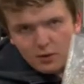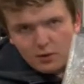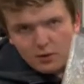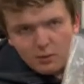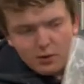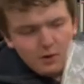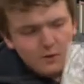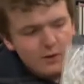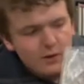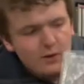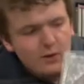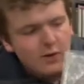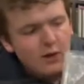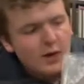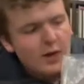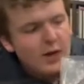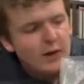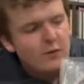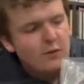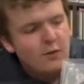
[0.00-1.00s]
Bit of a sought
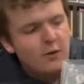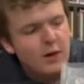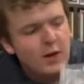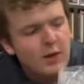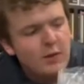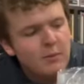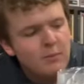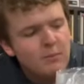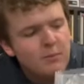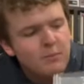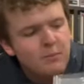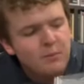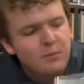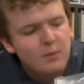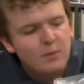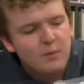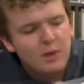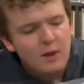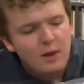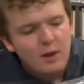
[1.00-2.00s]
after item.
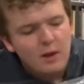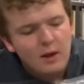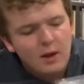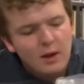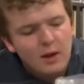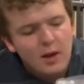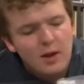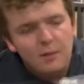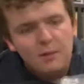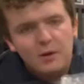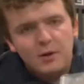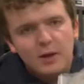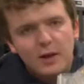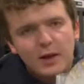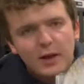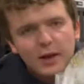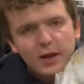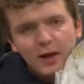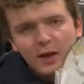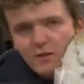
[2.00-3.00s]
I'm glad
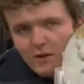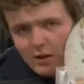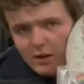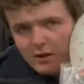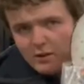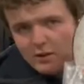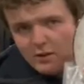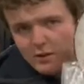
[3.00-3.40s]
I have it.